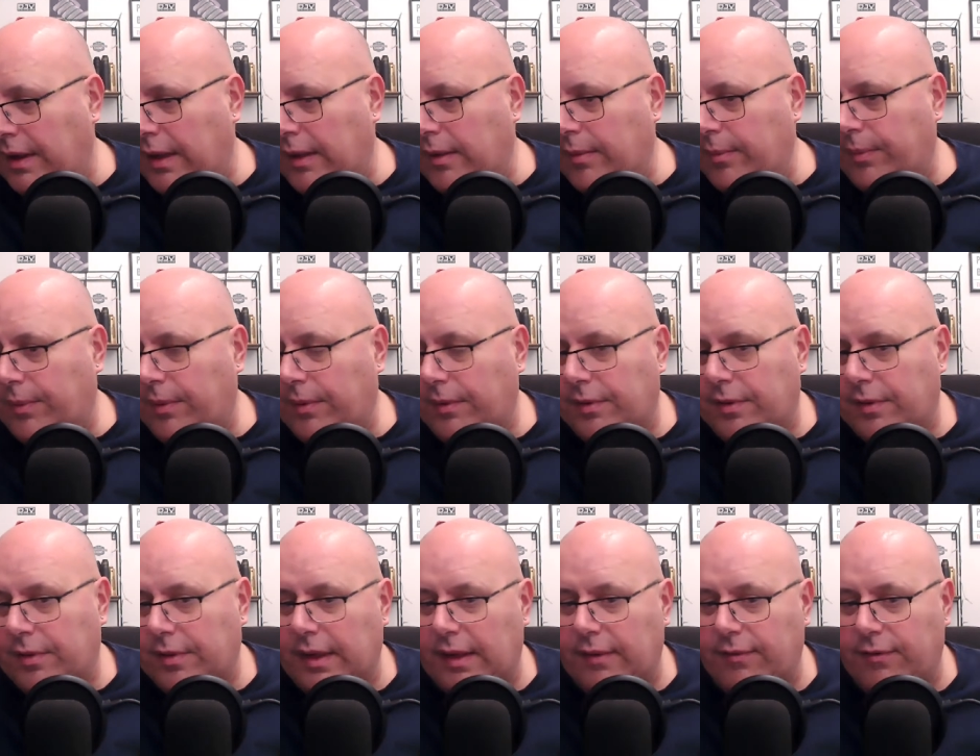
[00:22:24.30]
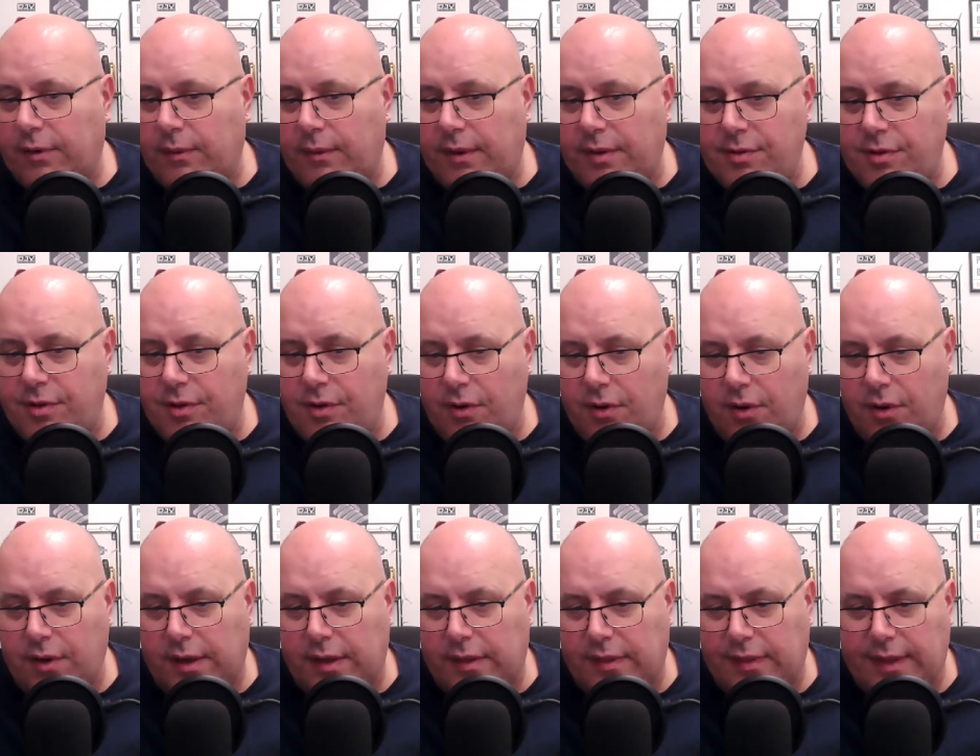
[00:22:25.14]
But if you
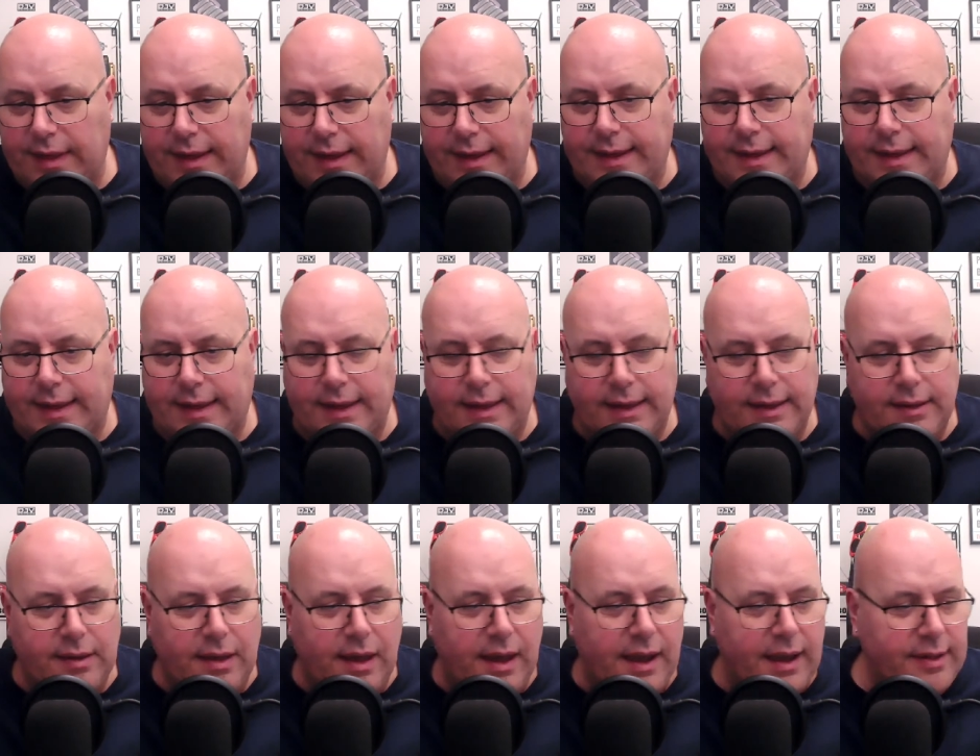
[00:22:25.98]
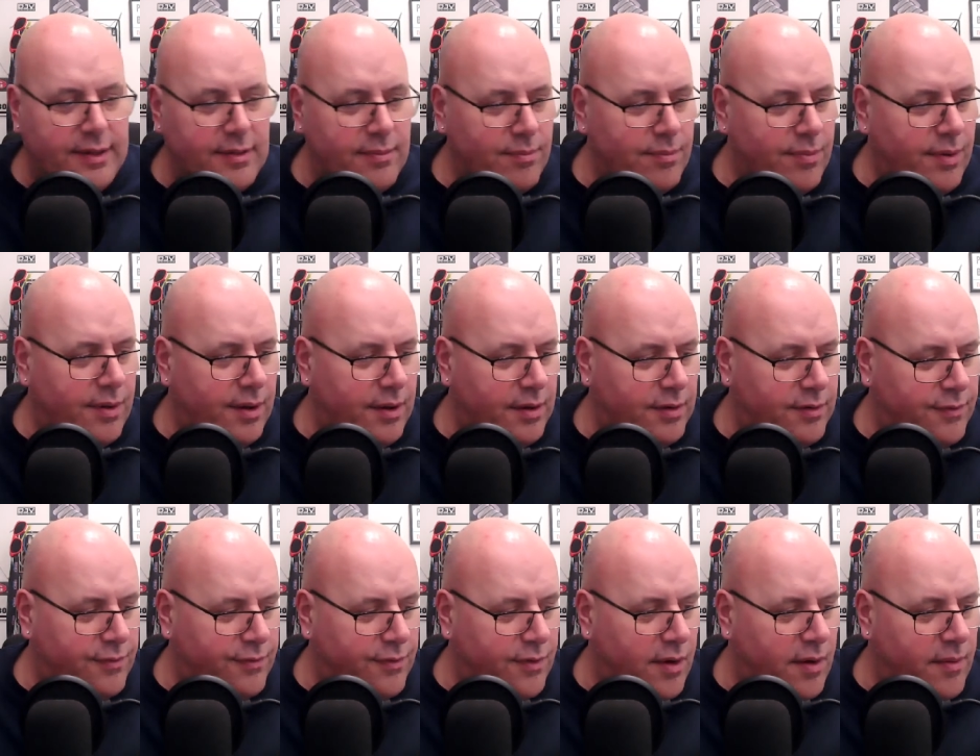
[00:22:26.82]
enjoy the Eisenbergs
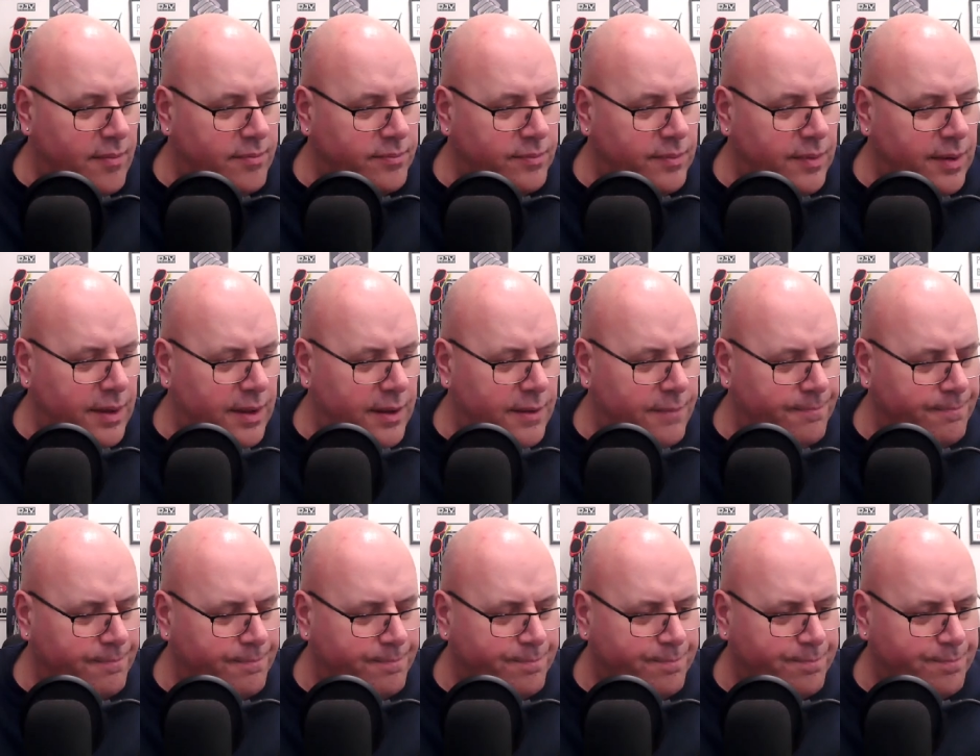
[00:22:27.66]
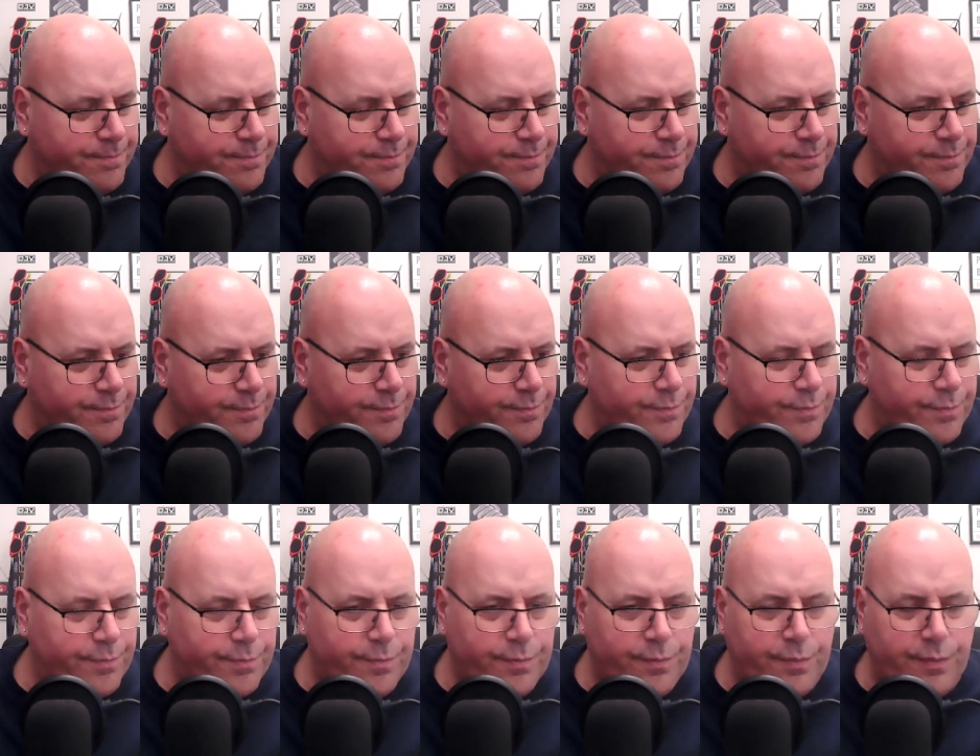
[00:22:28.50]
from
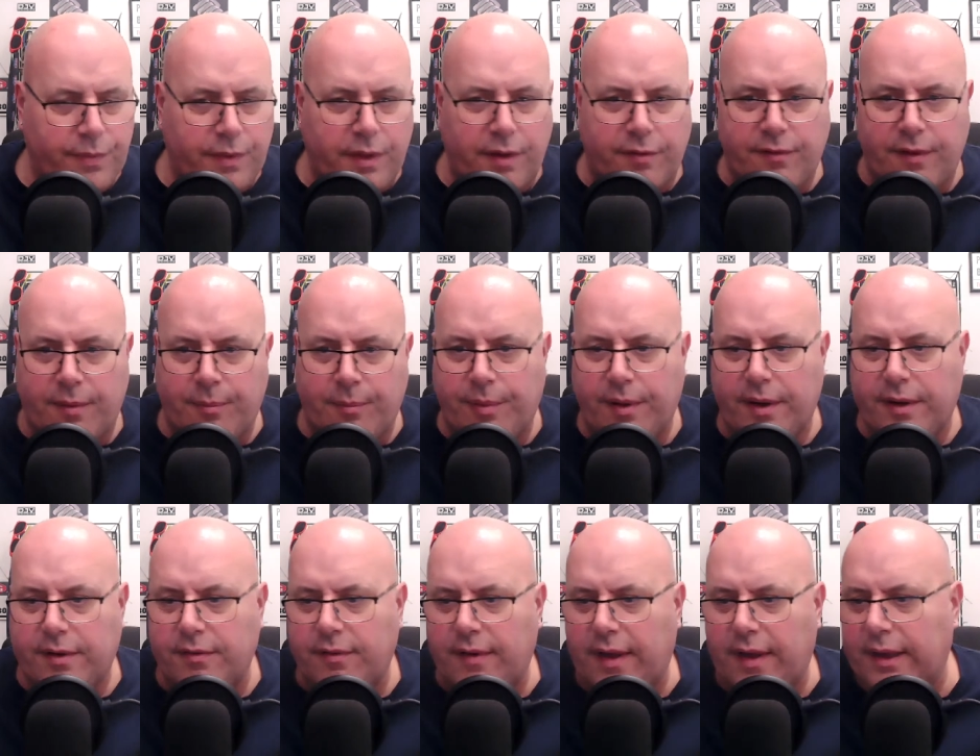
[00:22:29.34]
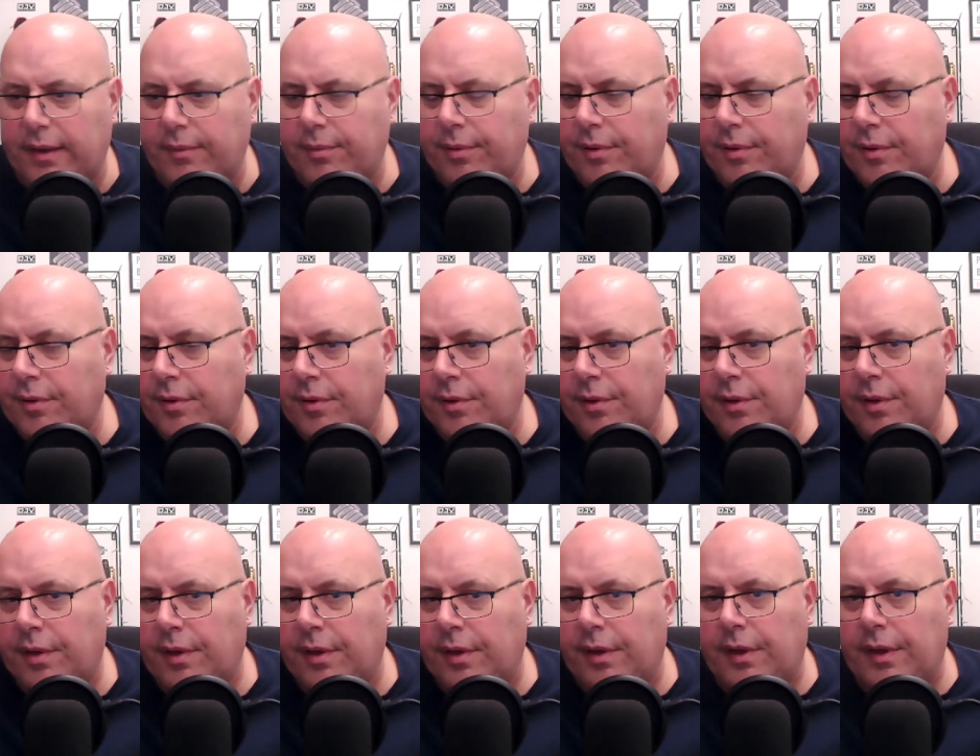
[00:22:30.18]
Vampire Vape,
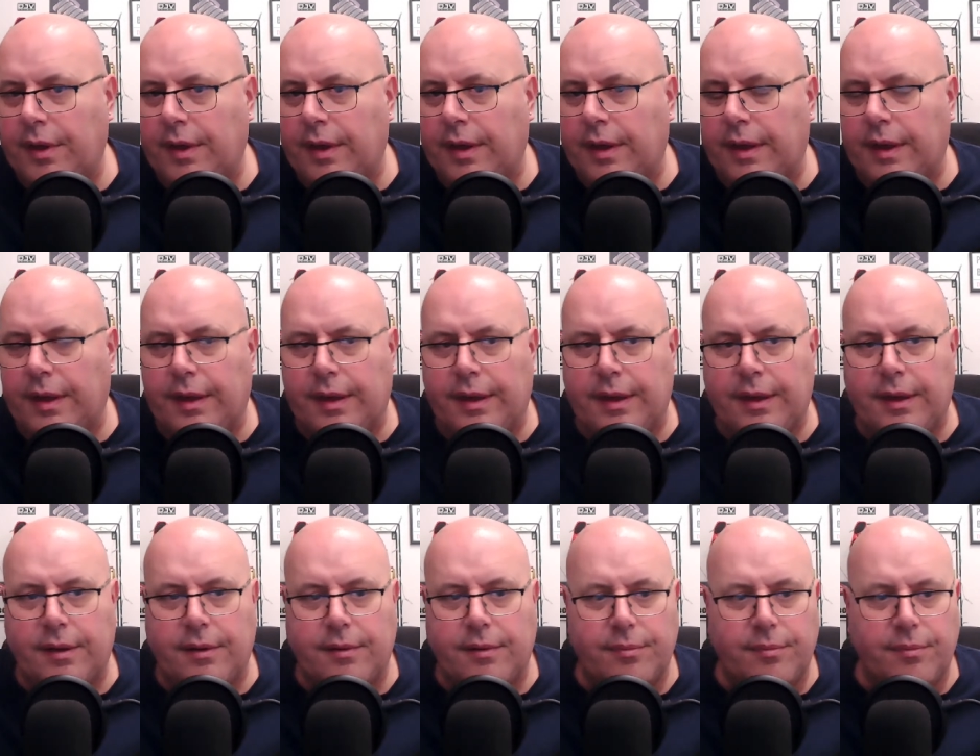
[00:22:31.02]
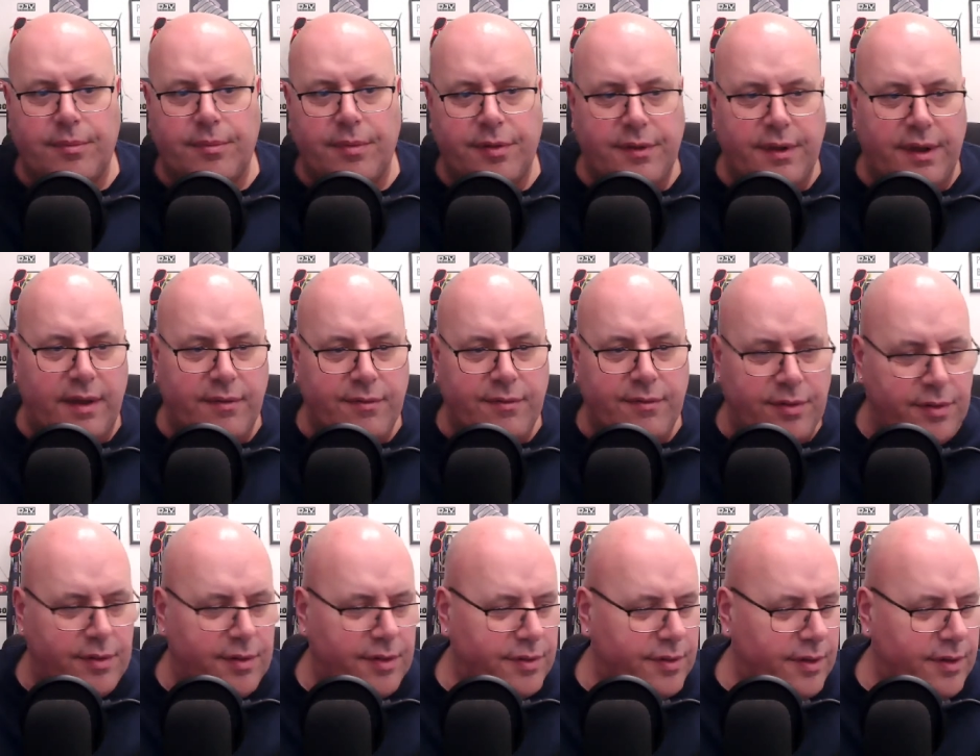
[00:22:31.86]
Mr.
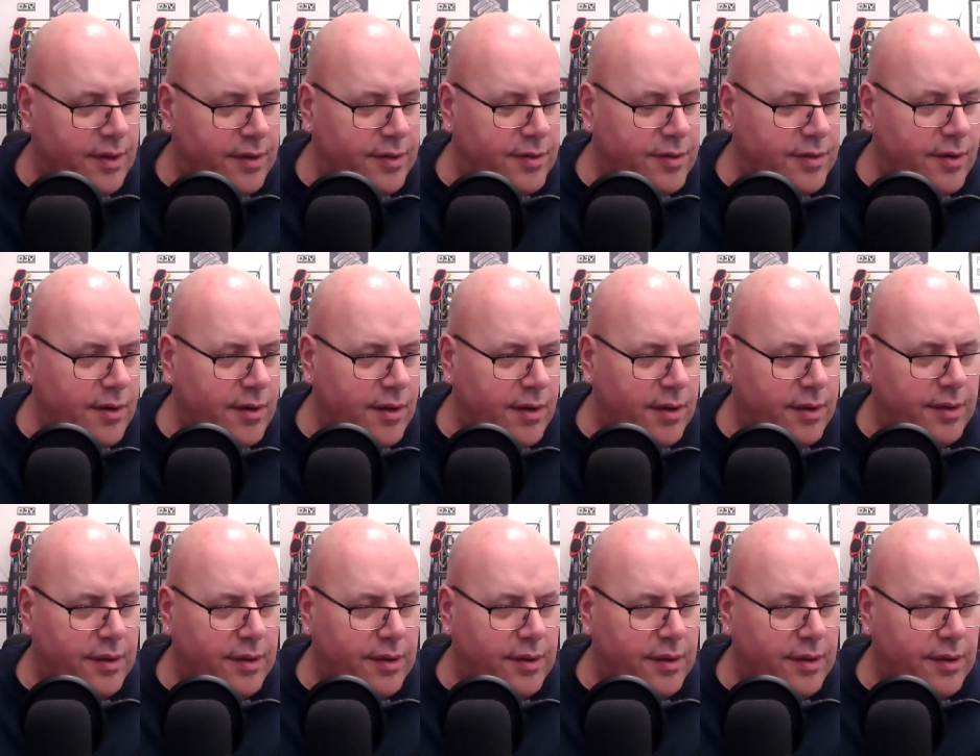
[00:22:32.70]
Nevins has got